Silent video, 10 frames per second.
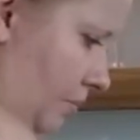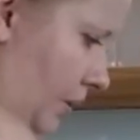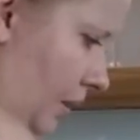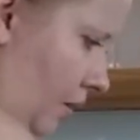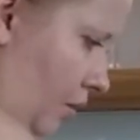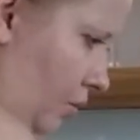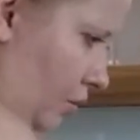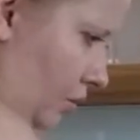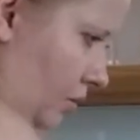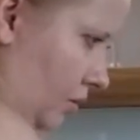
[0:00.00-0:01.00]
about,
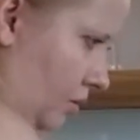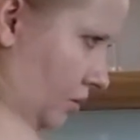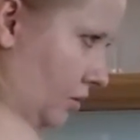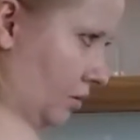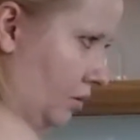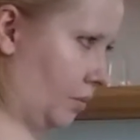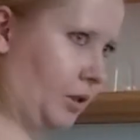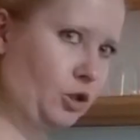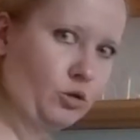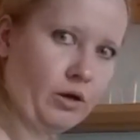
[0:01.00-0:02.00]
I'm
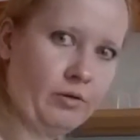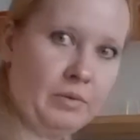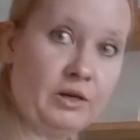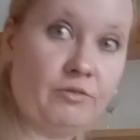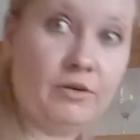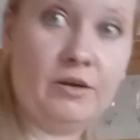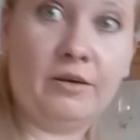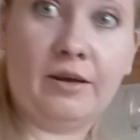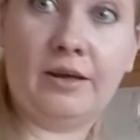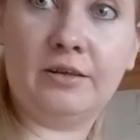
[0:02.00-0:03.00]
not sure how many
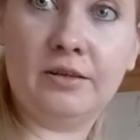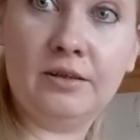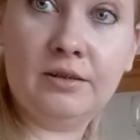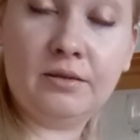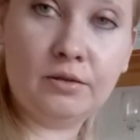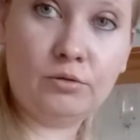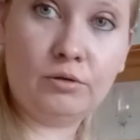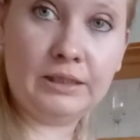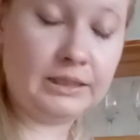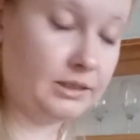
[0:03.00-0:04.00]
Fahrenheit.
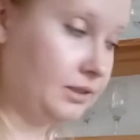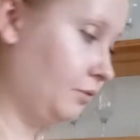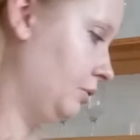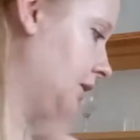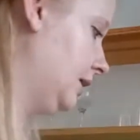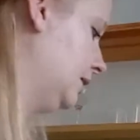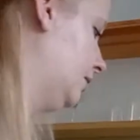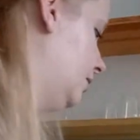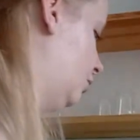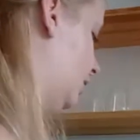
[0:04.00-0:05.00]
Google Assistant will
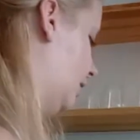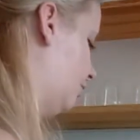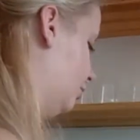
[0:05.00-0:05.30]
easily do that for